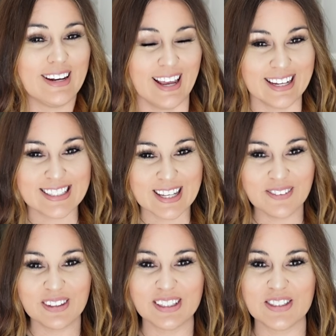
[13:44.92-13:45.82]
next thing
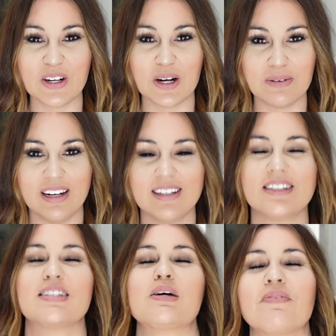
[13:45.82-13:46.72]
we're going to talk about is
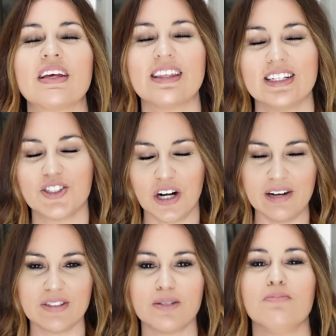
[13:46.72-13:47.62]
something that
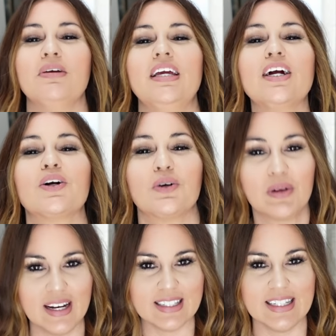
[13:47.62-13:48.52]
drives me
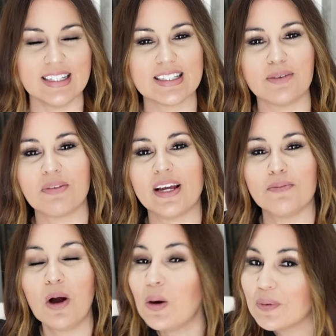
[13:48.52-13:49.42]
crazy it's something
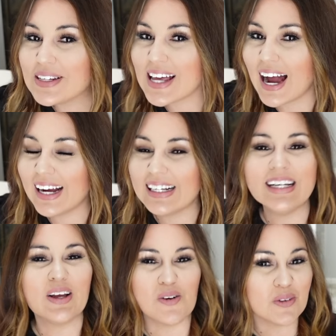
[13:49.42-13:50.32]
i'm always
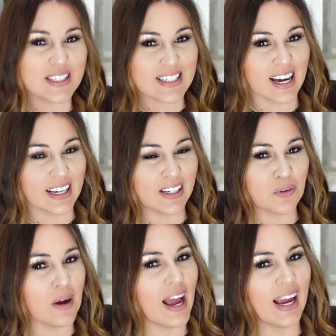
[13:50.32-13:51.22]
hiding always tucking
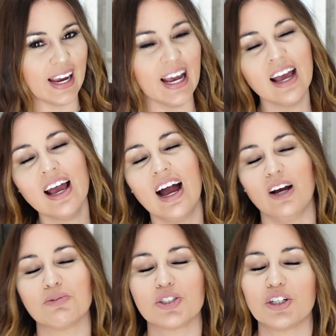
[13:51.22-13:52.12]
away
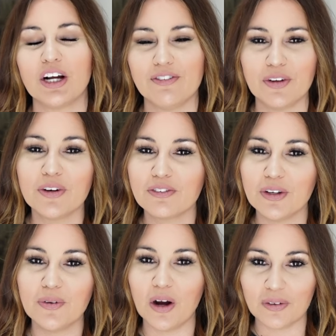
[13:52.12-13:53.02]
i'm sure a few of
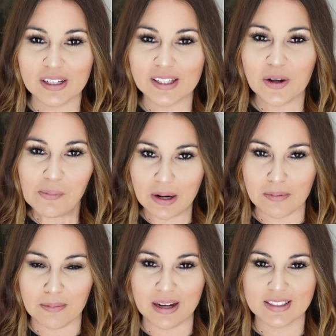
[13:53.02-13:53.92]
you already know what i'm
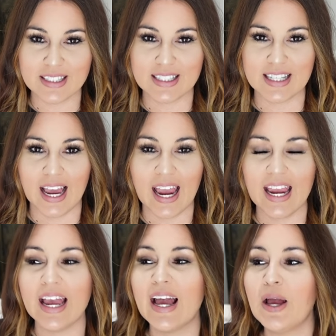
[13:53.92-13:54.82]
about to
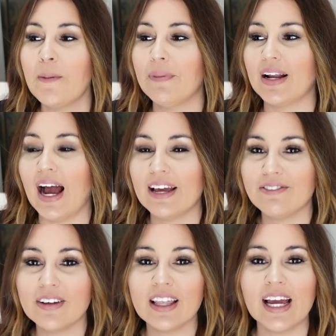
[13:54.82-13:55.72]
say but i
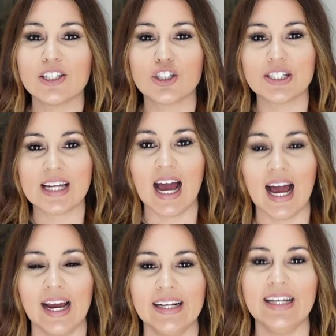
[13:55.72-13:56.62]
feel like just
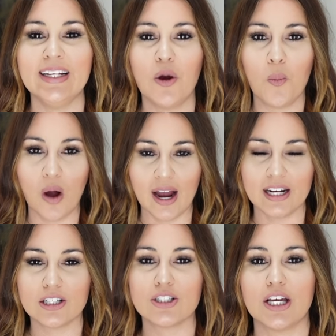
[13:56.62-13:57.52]
hiding
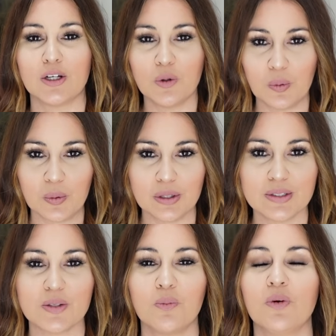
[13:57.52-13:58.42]
wires and
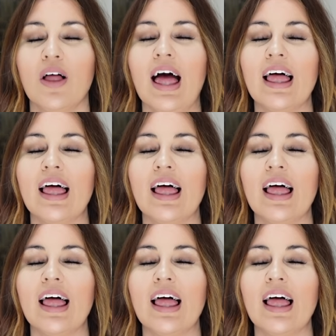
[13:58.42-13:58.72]
cords will